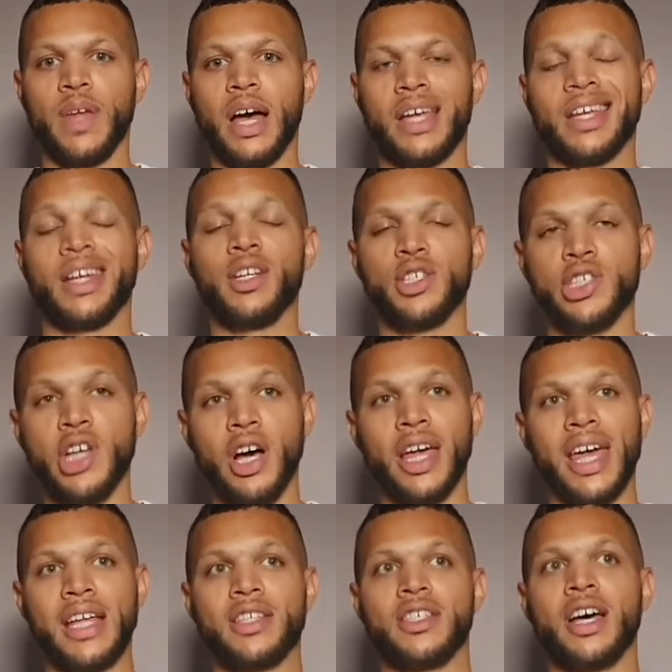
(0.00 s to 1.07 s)
Now you're going to
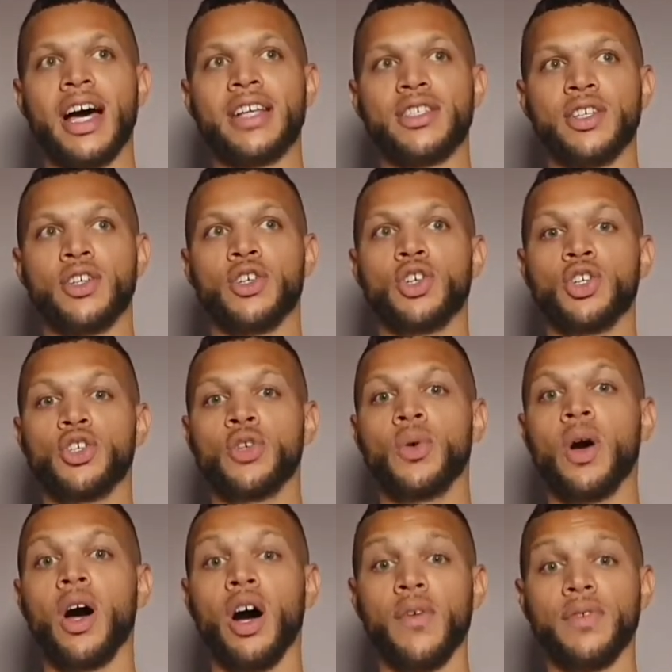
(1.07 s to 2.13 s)
start getting tired, so you could
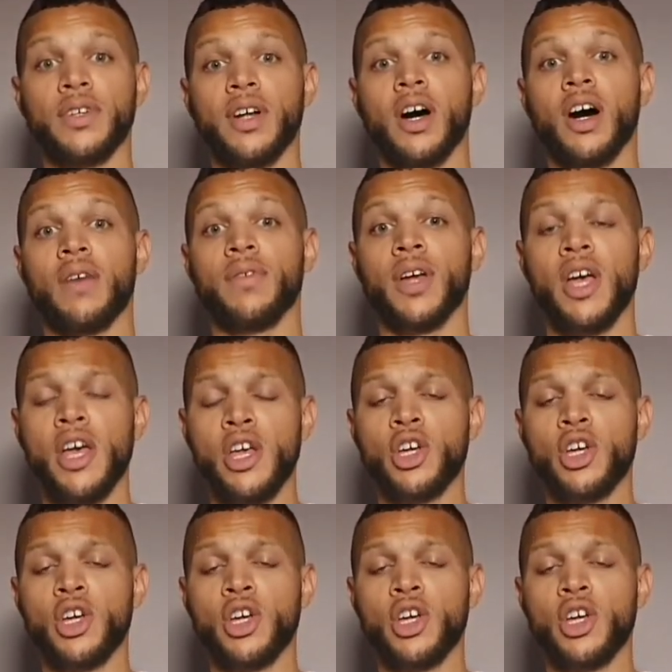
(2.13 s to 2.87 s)
do half and half.